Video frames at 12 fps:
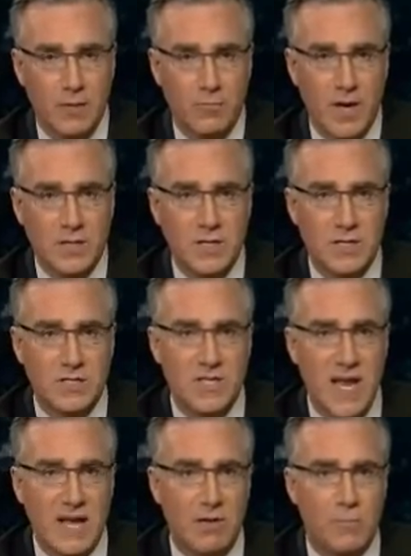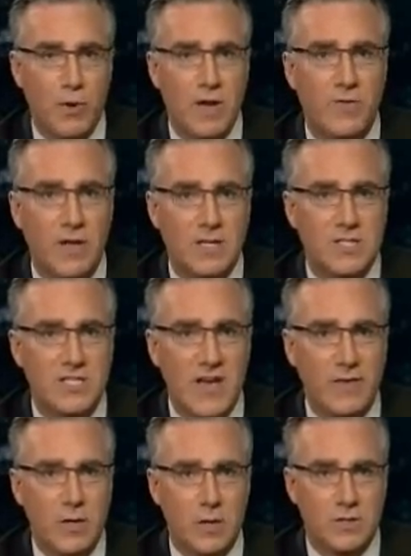The president's daily briefing
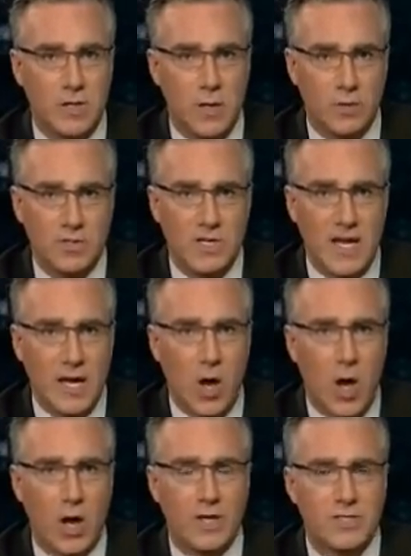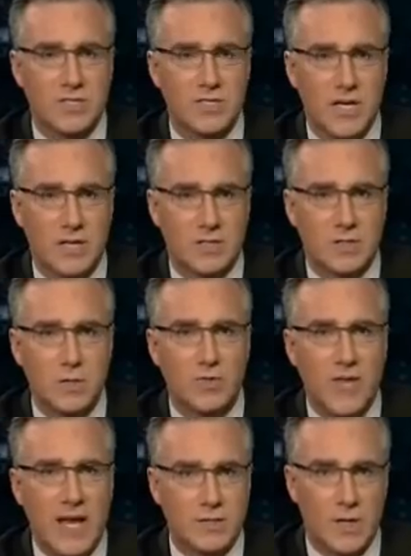7 years ago today, August 6,
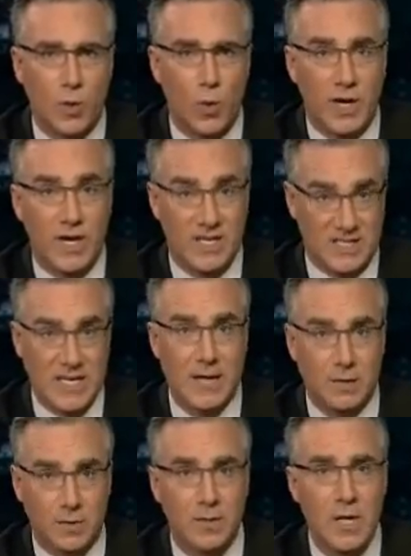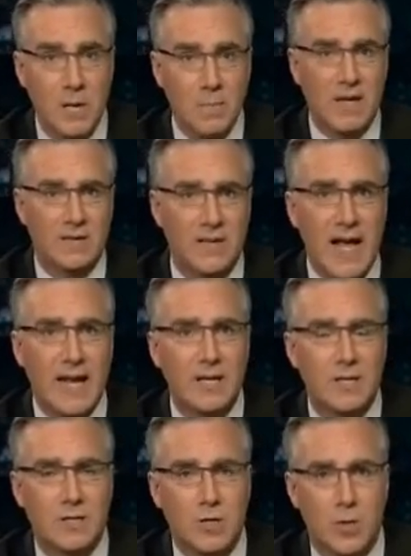2001, entitled, Bin
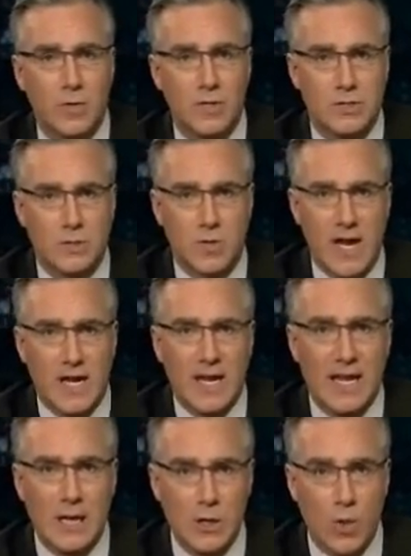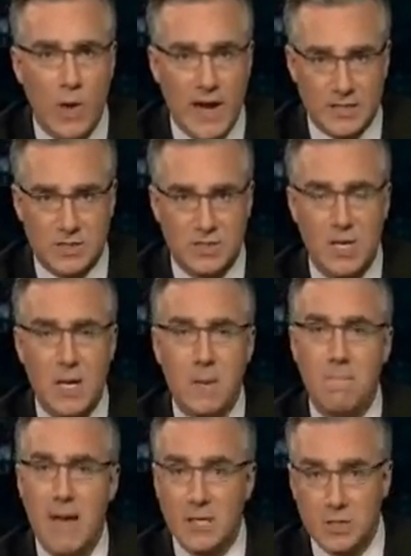Laden Determined to Strike in U.S.,
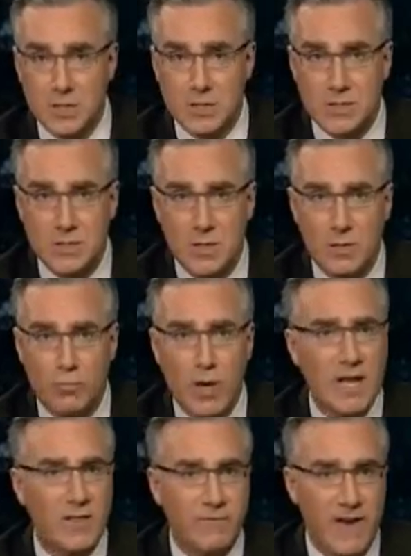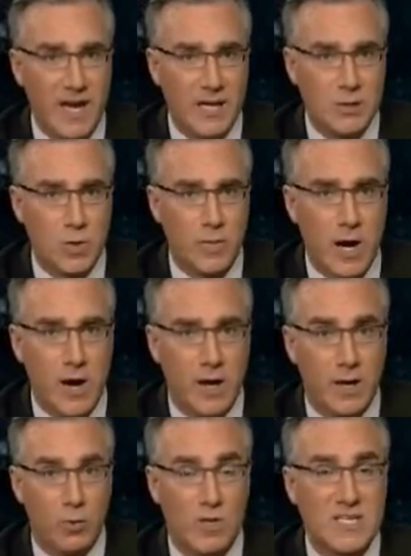mentions bringing the fighting to
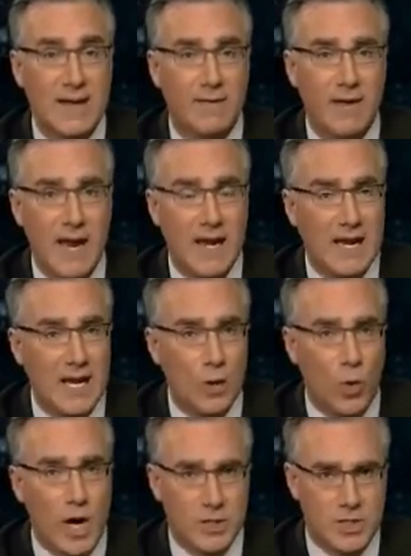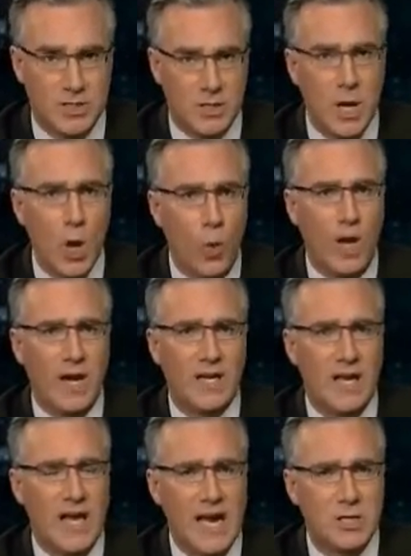America, retaliating in Washington,
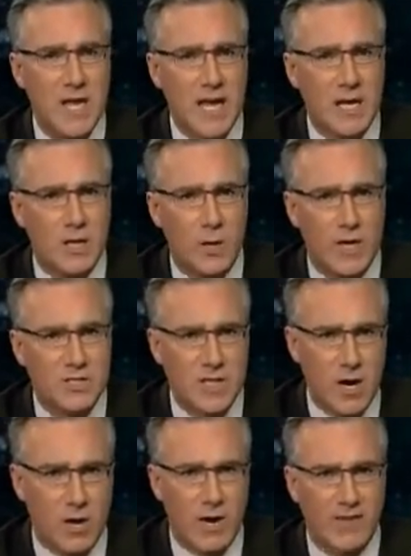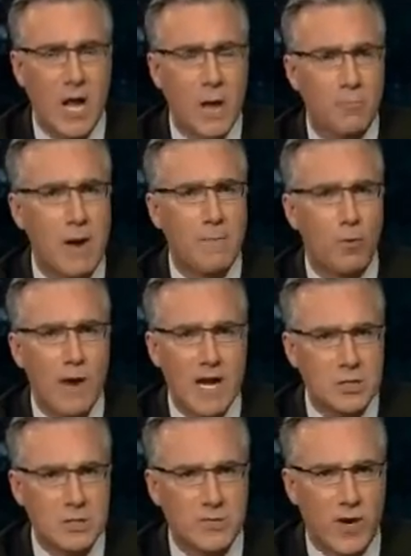wanting to hijack a U.S. aircraft,
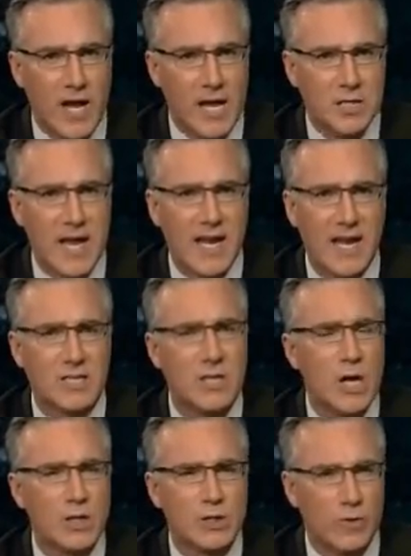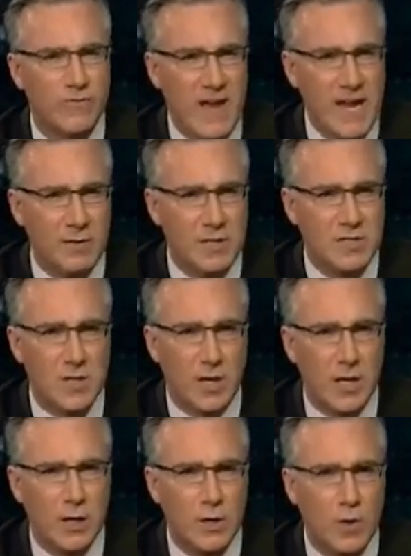preparations for hijackings, surveillance
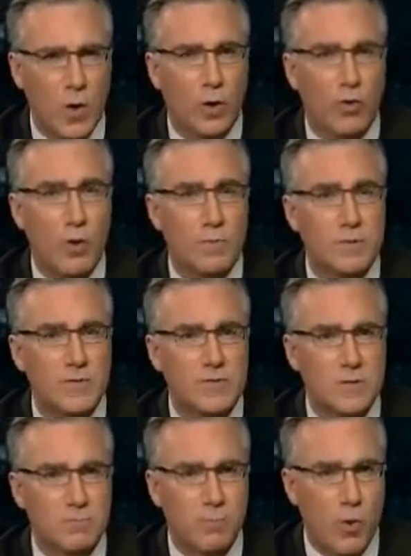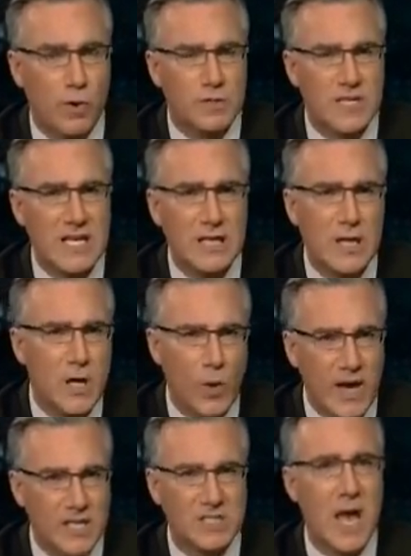done in New York, groups of supporters in the
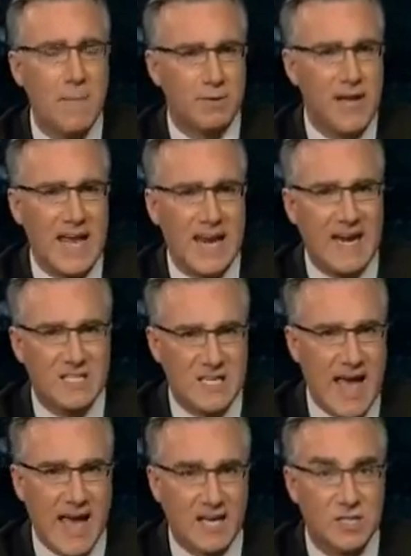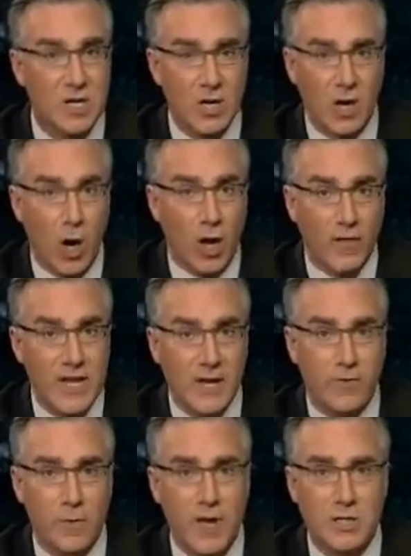U.S. planning attacks. All the
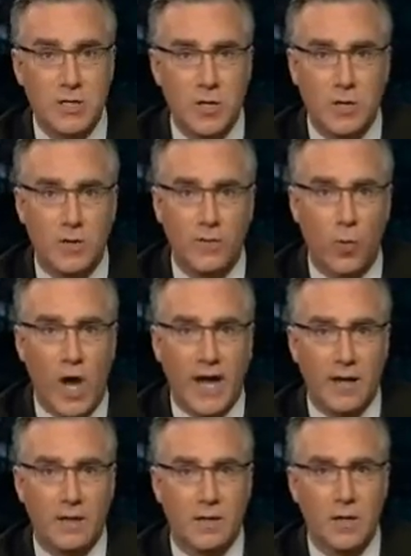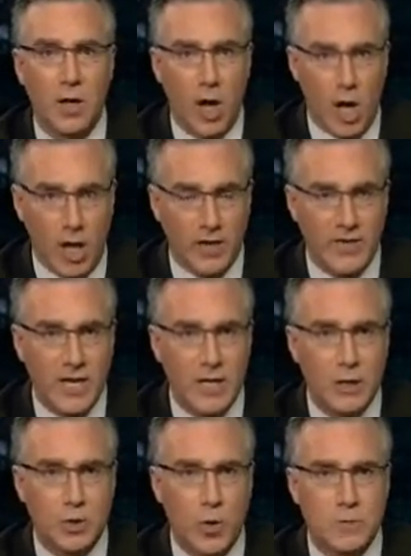information you could have wanted, all of it
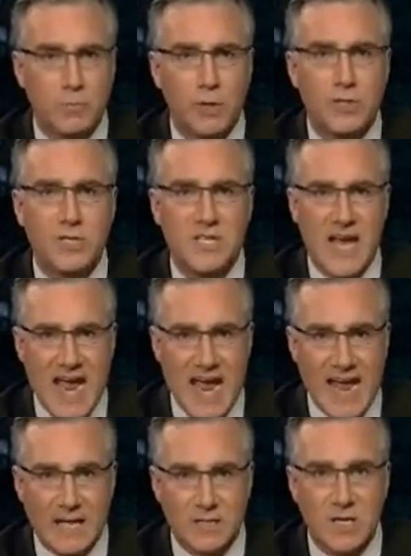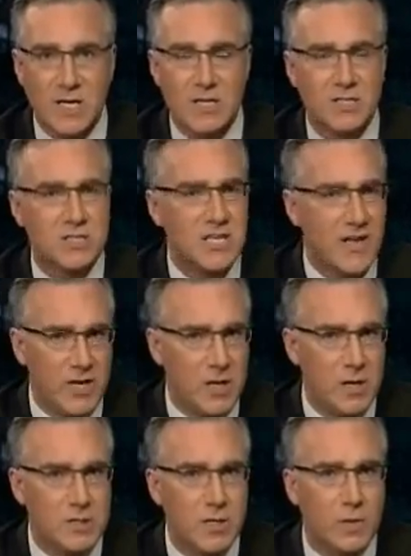in George Bush's hands 7
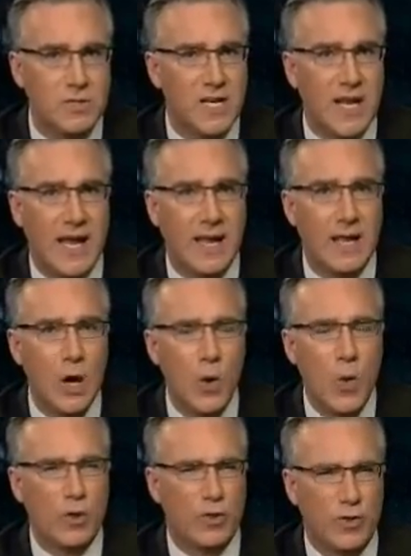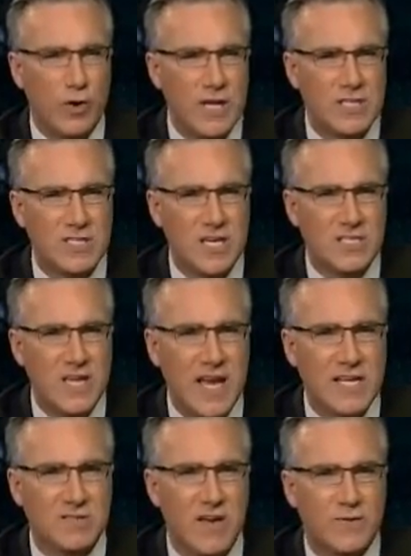years ago today, with 36
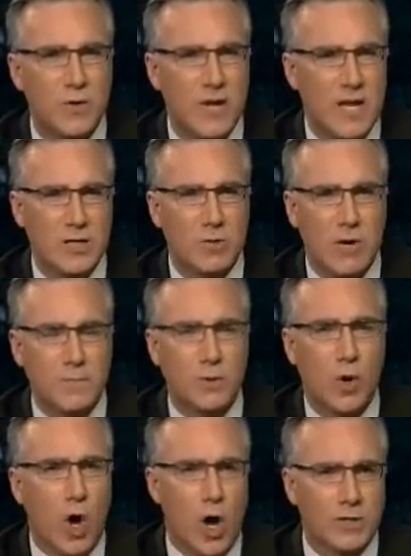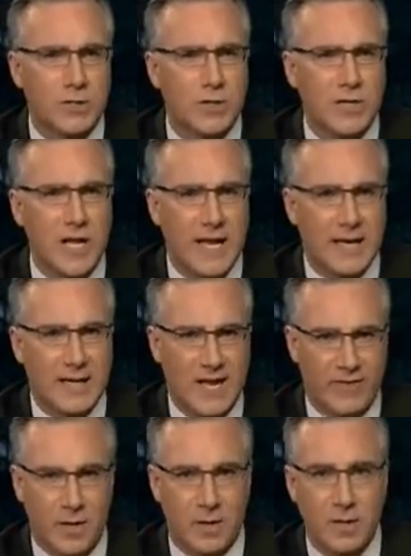days left to interrupt or alter
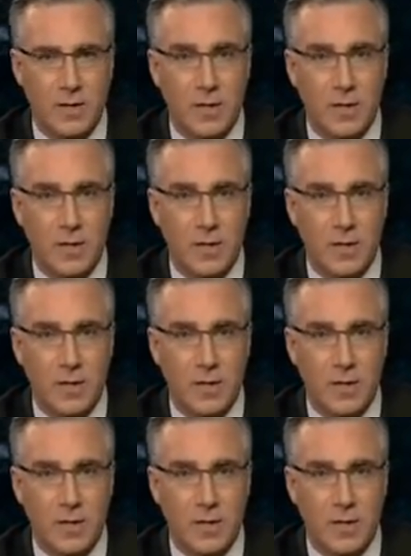9/11.